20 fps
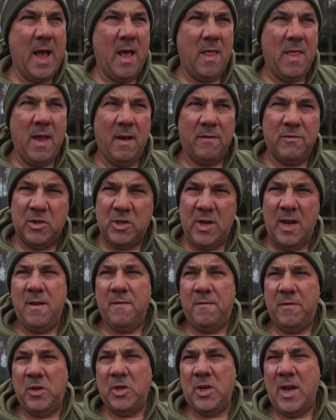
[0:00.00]
out there, I've seen a
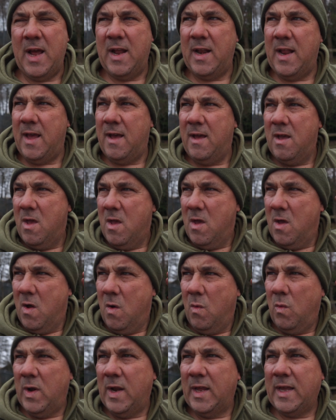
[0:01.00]
fish out there.
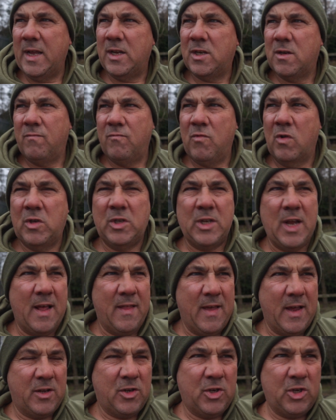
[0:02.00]
I want to get some rods out
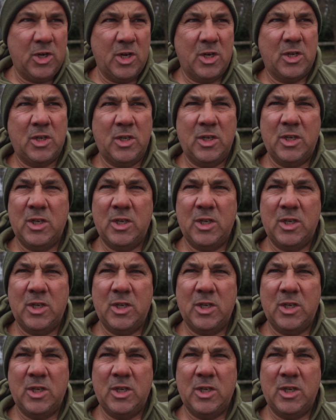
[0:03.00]
there just